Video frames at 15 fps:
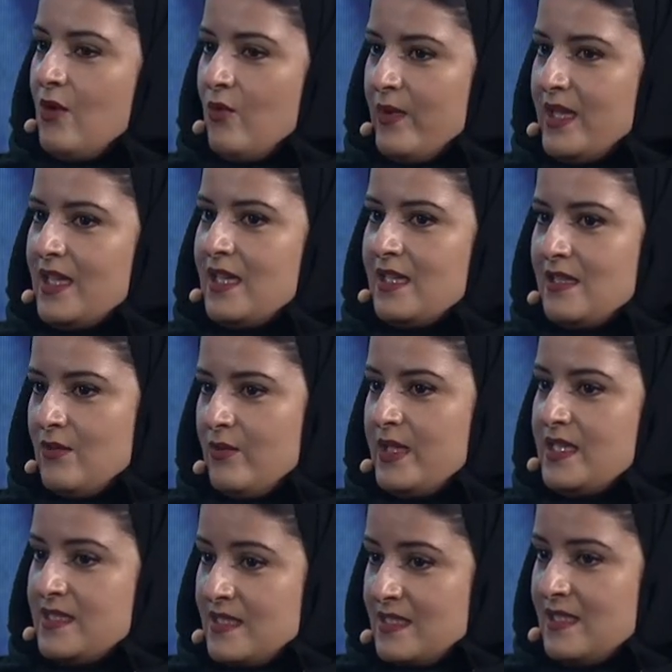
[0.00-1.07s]

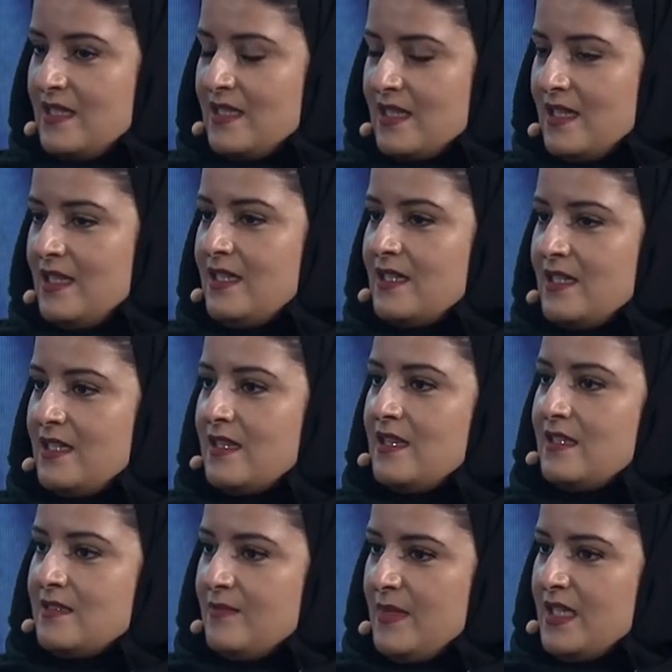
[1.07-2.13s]
We see clearly
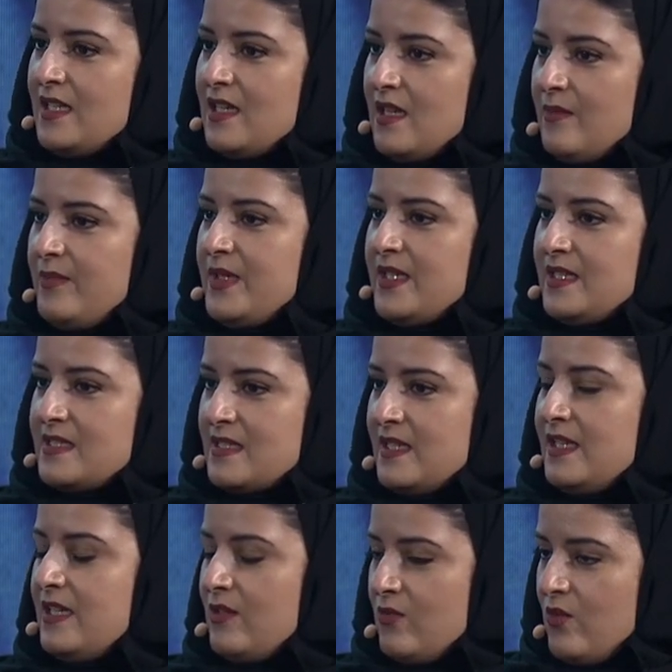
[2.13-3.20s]
that many companies
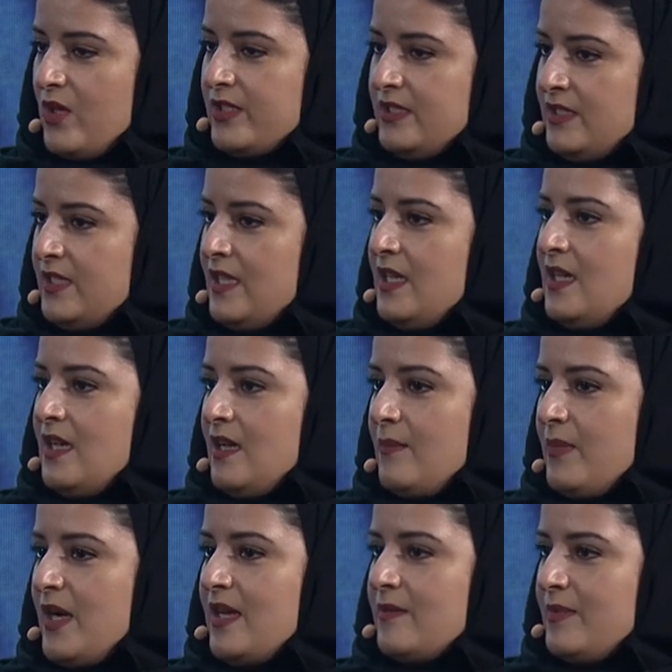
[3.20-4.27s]
really won
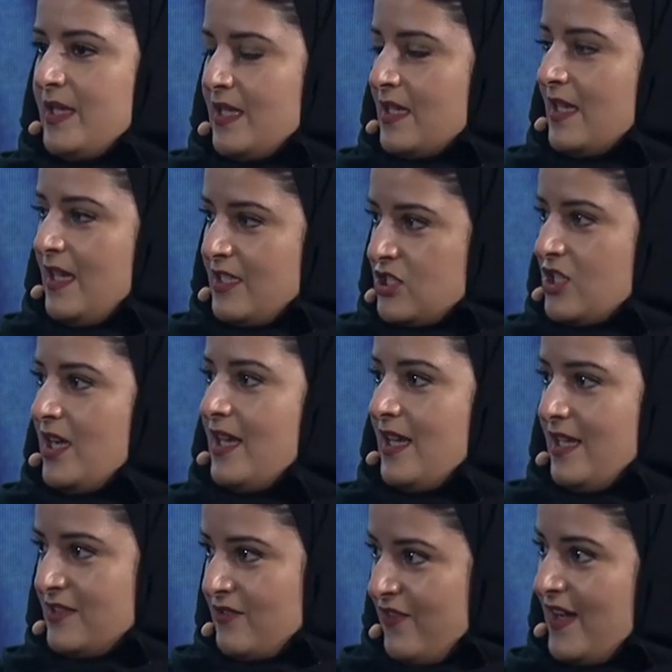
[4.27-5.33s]
by being agile
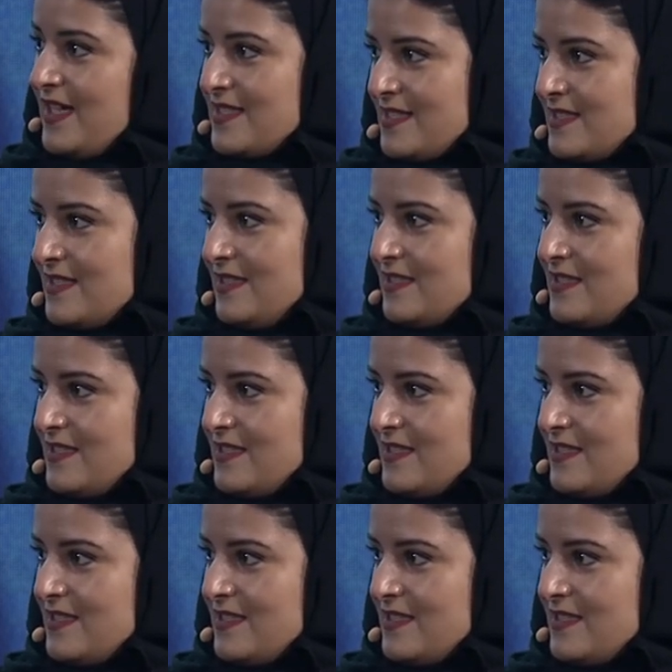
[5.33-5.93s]
and fast in